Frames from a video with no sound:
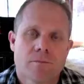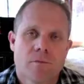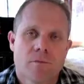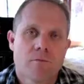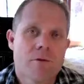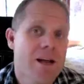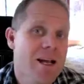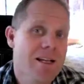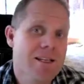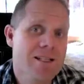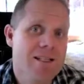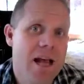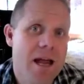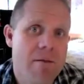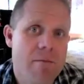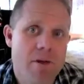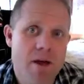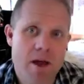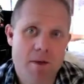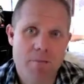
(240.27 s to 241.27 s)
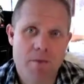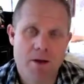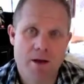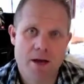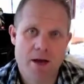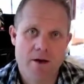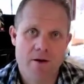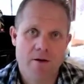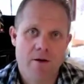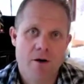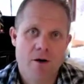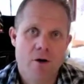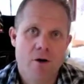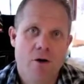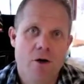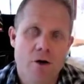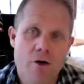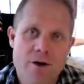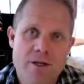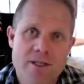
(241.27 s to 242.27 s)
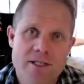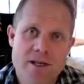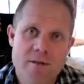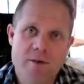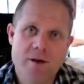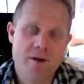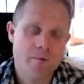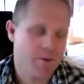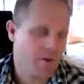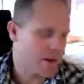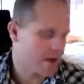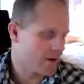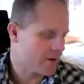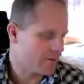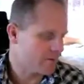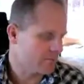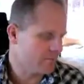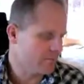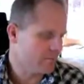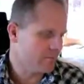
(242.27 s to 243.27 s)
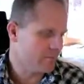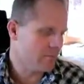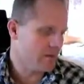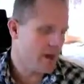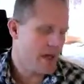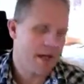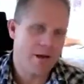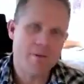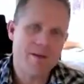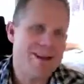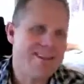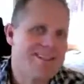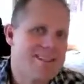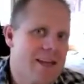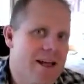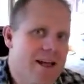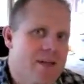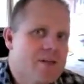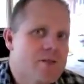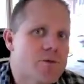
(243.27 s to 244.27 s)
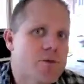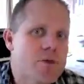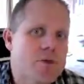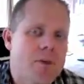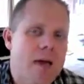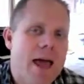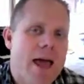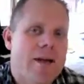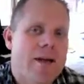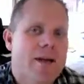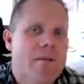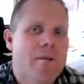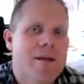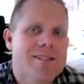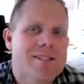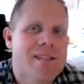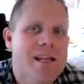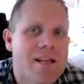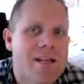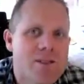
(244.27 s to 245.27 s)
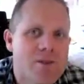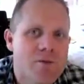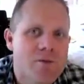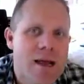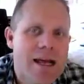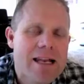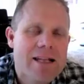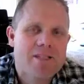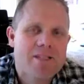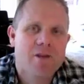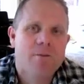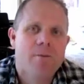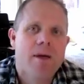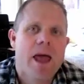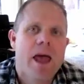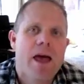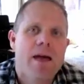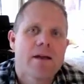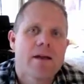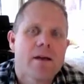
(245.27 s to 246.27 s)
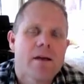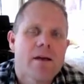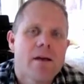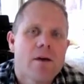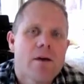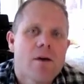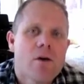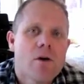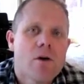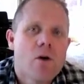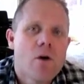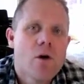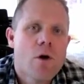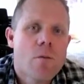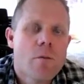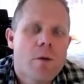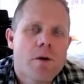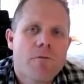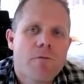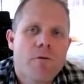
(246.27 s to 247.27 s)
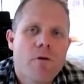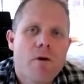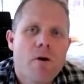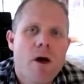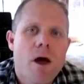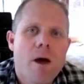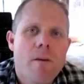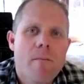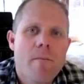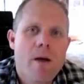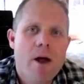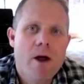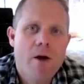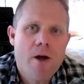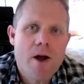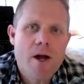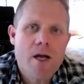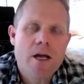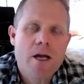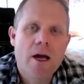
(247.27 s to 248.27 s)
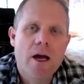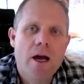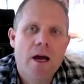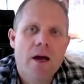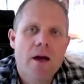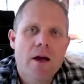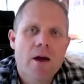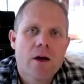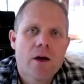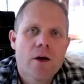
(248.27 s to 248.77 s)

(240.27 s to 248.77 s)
Real estate manipulator. Currency manipulator. And I'm not saying Israel's bad, and I'm not saying Israelis are bad. But for America